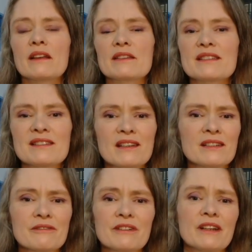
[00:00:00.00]
The
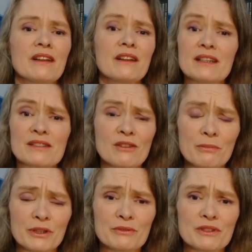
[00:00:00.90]
scenery is not
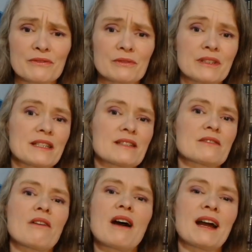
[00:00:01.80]
beautiful, it's
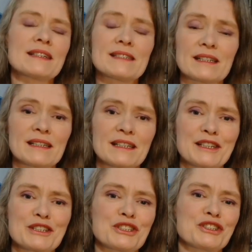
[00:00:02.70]
not
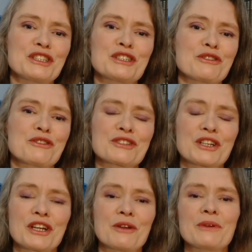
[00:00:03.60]
idyllic. She's not
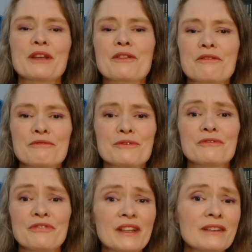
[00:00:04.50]
going through
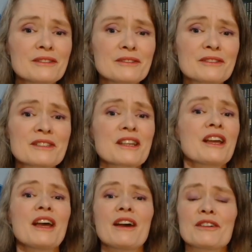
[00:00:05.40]
fields
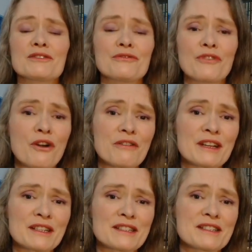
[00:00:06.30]
and
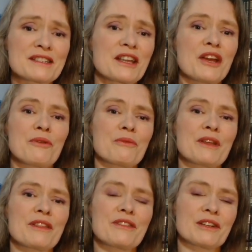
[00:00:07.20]
forests
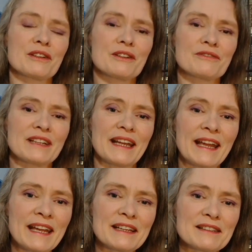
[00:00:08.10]
with lovely
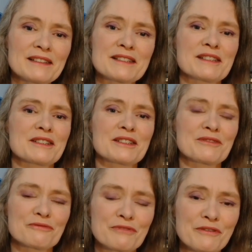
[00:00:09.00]
hills and
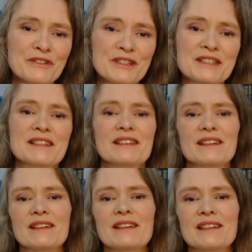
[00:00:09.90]
rivers.
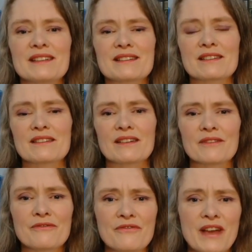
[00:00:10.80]
It's a
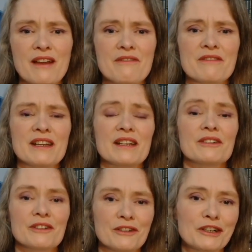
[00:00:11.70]
very
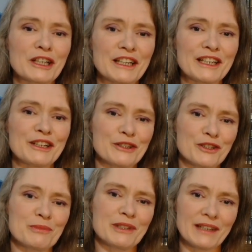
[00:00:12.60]
ugly
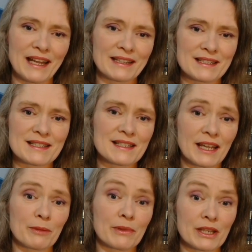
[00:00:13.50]
urban
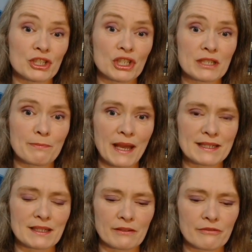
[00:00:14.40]
landscape that she's
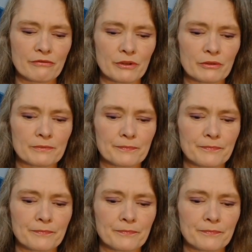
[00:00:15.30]
passing through.